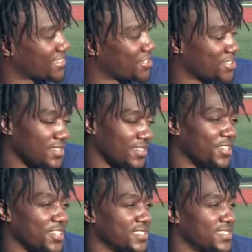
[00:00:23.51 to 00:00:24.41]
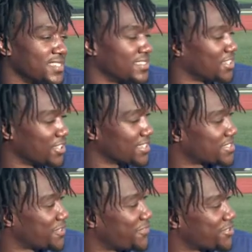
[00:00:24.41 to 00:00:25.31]
Don't don't look to don't look
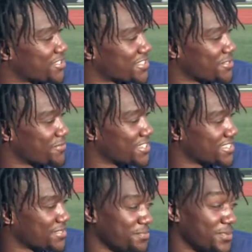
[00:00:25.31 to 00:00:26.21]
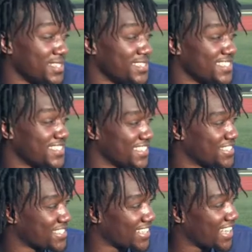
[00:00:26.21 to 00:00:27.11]
to the future so much. Please, it's,
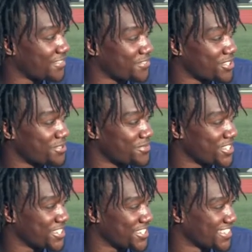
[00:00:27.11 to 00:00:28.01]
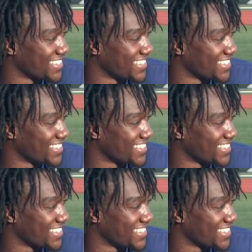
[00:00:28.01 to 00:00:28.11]
it's a lot of fun to be young.